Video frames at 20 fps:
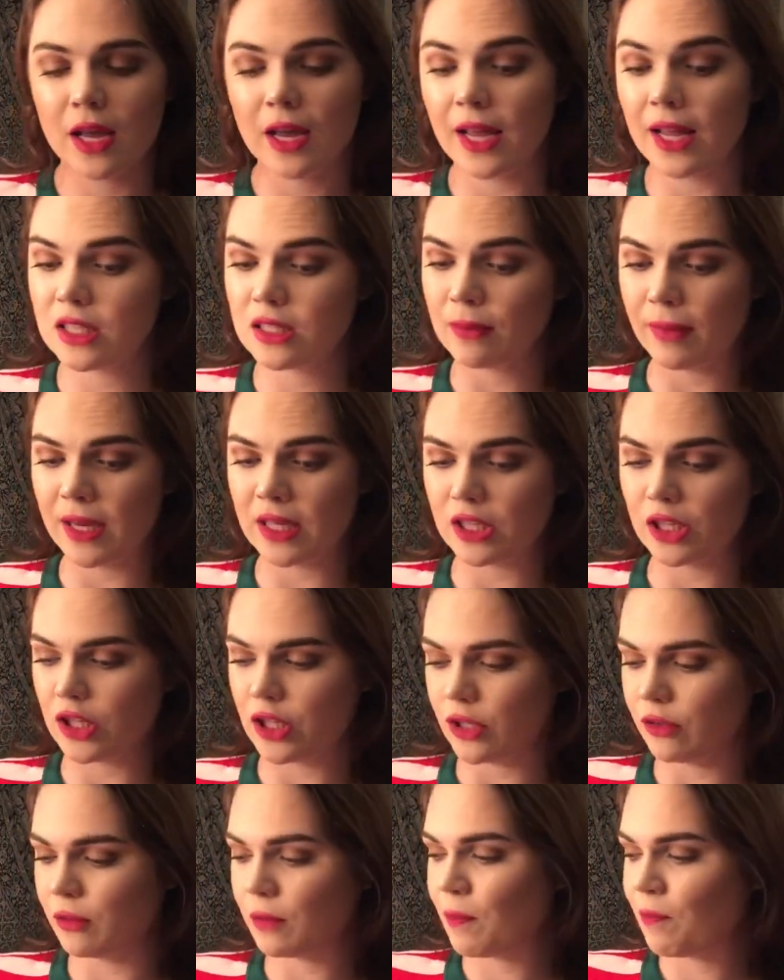It's amazing
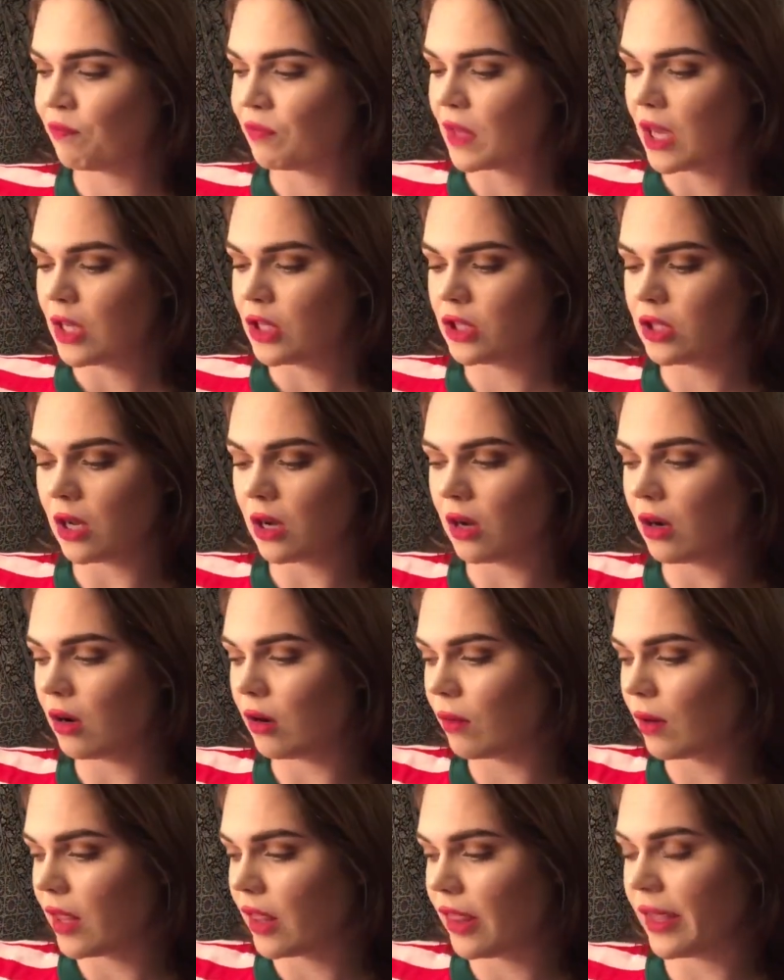too.
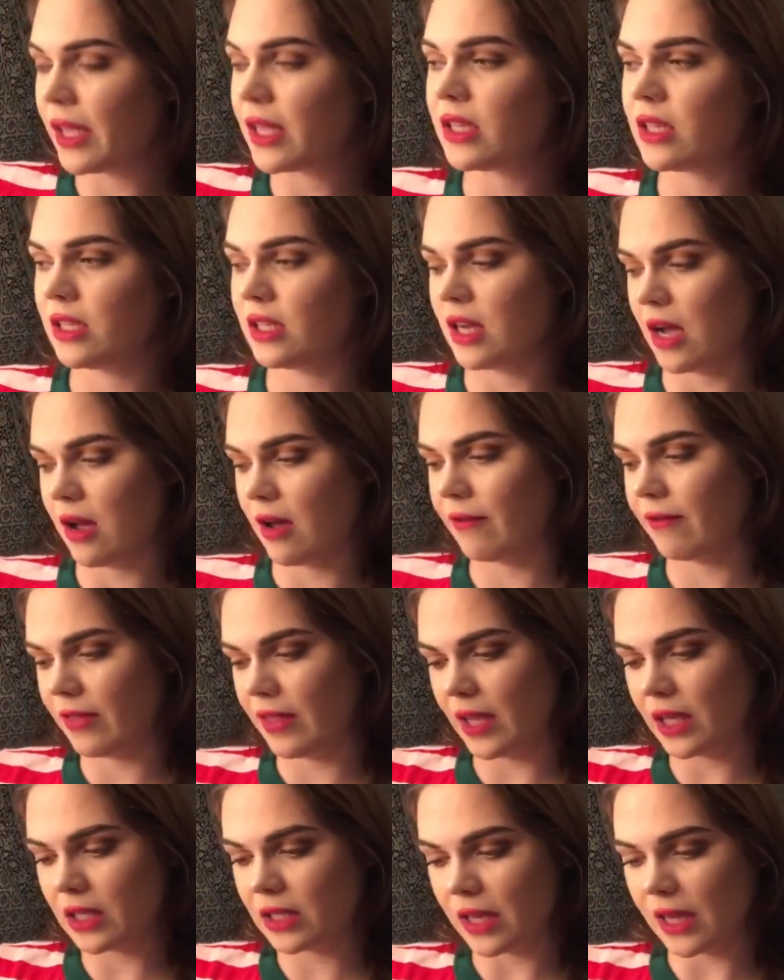So this stuff,
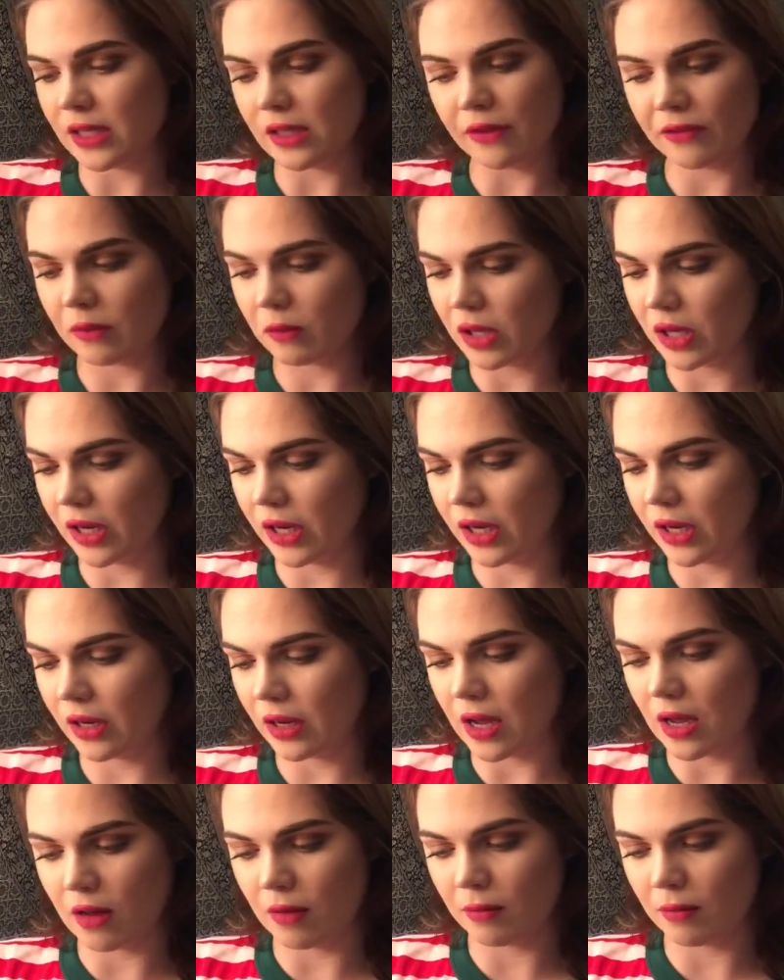this isn't from Clinique.